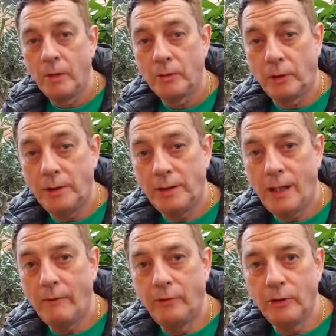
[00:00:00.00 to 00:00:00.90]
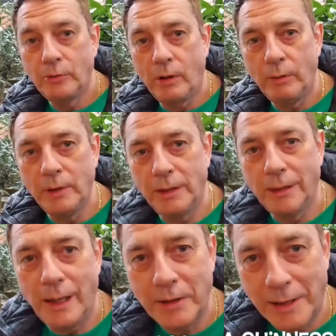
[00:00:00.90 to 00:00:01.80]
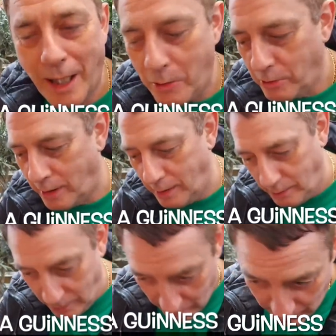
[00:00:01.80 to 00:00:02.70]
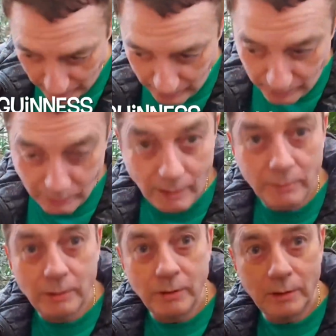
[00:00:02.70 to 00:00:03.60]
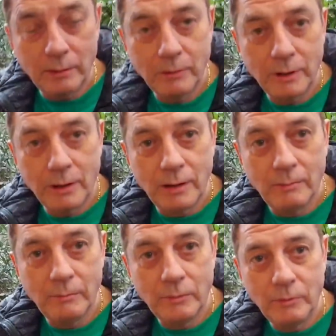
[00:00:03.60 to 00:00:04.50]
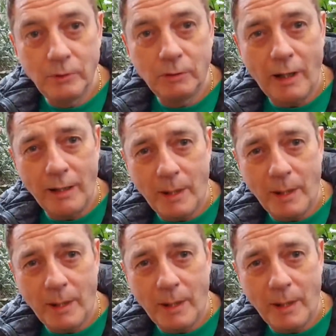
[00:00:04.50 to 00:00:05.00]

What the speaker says: So this is our first one, and we're in a Lassa Gowrie, and this is where we're going to rate them out